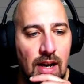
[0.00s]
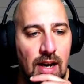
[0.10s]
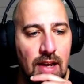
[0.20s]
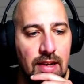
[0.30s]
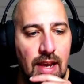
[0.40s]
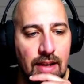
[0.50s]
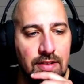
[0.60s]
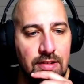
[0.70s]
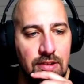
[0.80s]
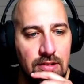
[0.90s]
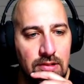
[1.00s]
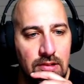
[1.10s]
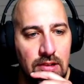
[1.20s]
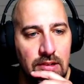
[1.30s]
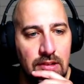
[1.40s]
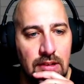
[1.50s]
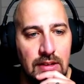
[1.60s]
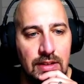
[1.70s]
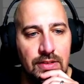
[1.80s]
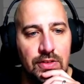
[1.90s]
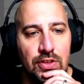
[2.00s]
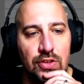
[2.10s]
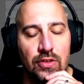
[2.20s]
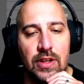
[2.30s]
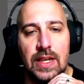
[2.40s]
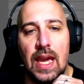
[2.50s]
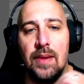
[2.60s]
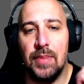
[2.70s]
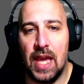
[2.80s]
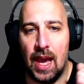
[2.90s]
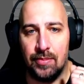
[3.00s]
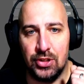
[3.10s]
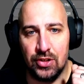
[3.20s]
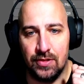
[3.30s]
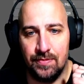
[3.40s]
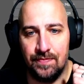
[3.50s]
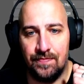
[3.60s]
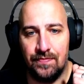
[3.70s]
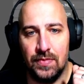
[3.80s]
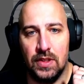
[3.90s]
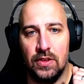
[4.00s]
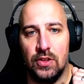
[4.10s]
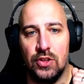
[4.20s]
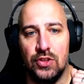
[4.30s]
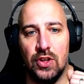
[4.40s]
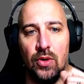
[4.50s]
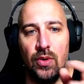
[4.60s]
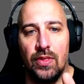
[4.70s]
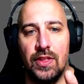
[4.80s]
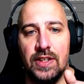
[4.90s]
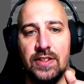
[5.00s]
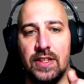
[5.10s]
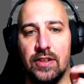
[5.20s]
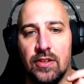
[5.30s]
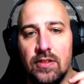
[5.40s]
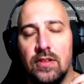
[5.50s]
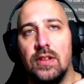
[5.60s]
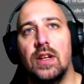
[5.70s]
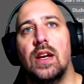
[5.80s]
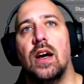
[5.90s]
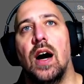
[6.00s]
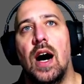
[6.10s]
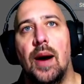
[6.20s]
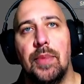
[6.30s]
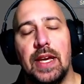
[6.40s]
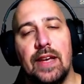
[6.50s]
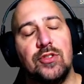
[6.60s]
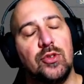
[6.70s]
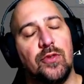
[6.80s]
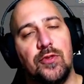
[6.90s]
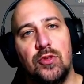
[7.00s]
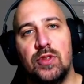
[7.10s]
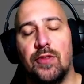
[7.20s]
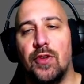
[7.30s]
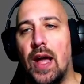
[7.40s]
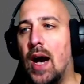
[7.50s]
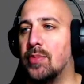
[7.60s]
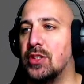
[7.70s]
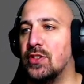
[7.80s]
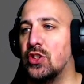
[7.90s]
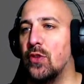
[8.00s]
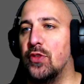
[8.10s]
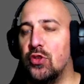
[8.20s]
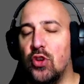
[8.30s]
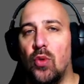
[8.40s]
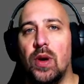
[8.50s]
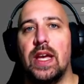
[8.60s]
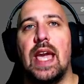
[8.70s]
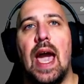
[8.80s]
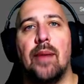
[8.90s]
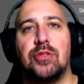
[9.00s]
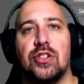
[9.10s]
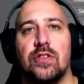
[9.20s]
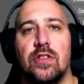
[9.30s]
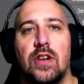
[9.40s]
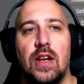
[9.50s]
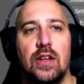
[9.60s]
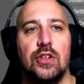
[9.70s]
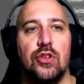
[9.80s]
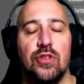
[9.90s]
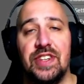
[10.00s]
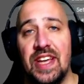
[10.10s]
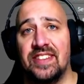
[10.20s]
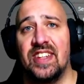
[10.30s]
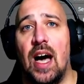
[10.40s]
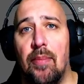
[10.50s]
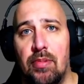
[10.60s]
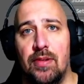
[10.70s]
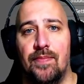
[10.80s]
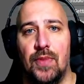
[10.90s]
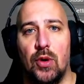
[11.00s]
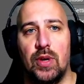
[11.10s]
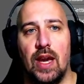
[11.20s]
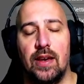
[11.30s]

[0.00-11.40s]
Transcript: Next is your game capture. So this here, it gives you a few different options. So if you don't want to capture your desktop, okay,